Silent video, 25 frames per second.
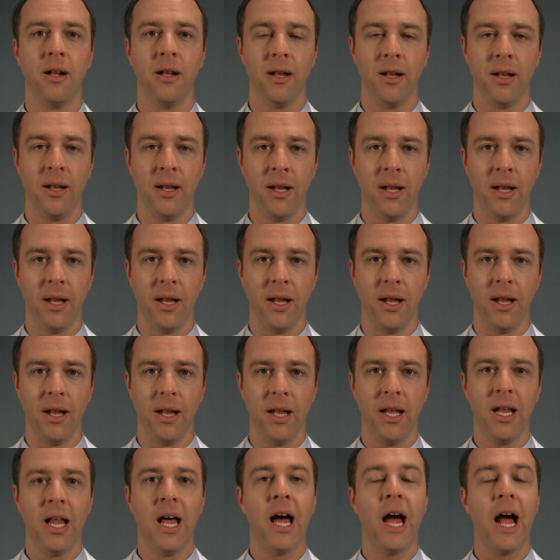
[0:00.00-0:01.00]

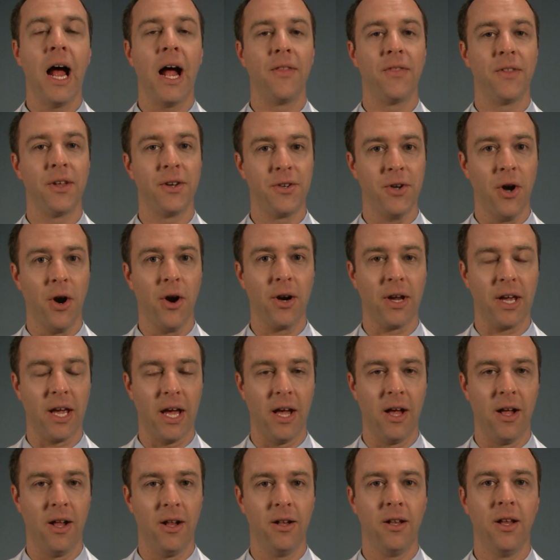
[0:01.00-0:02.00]
L, and the dark
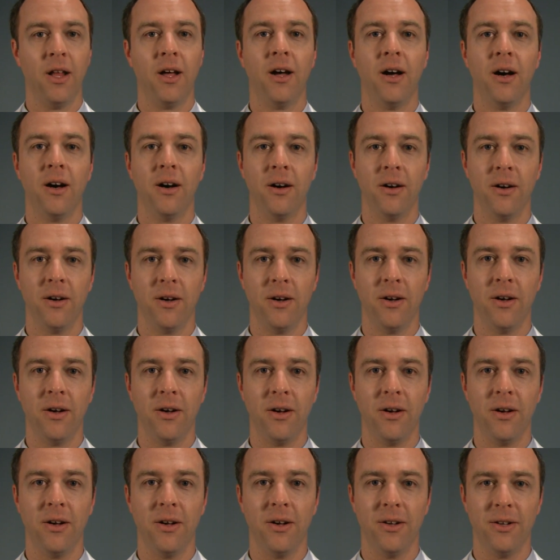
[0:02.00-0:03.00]
L,
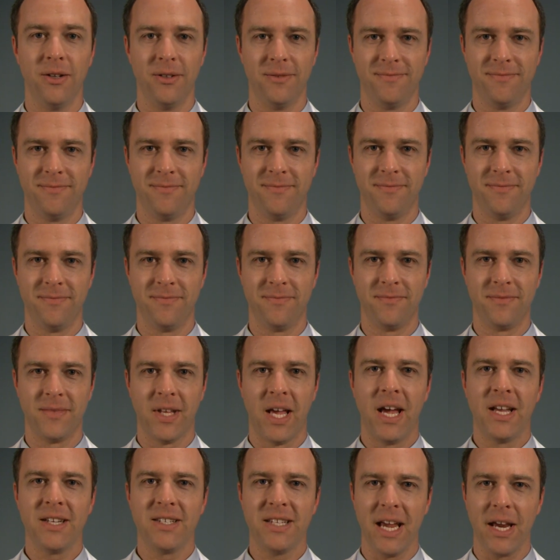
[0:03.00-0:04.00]
L.
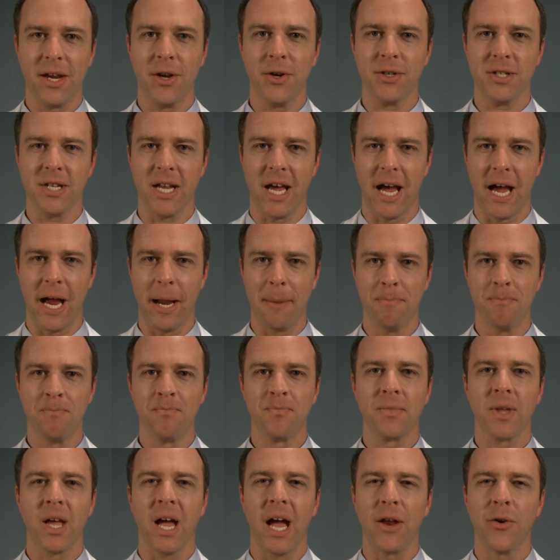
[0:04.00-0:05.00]
Take your time
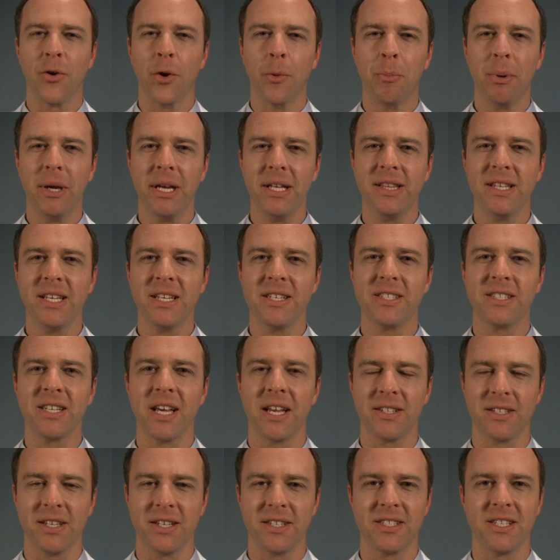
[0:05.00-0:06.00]
and repeat these
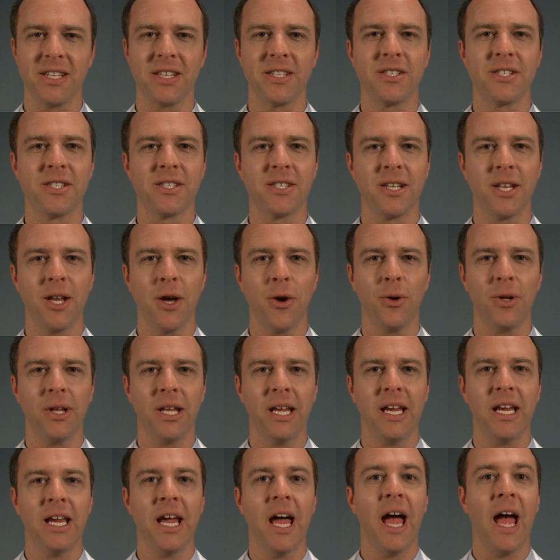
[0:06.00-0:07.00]
sentences
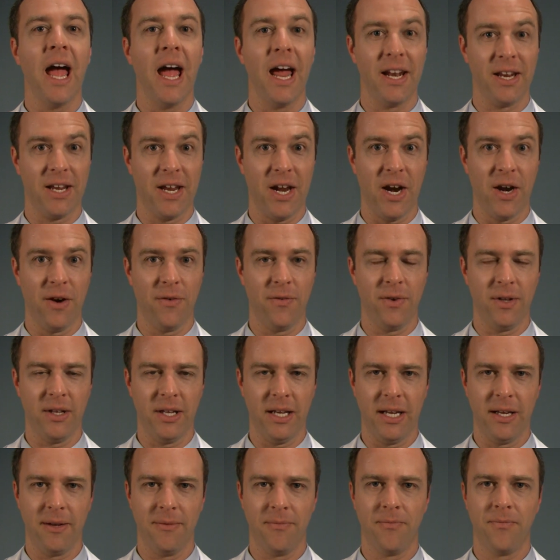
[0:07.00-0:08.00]
slowly and
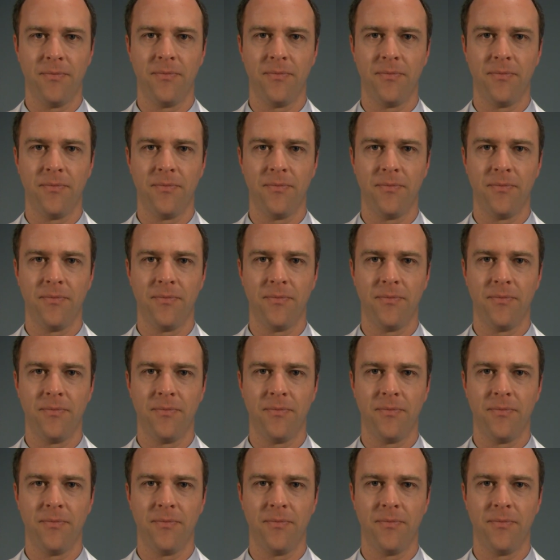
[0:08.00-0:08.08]
carefully.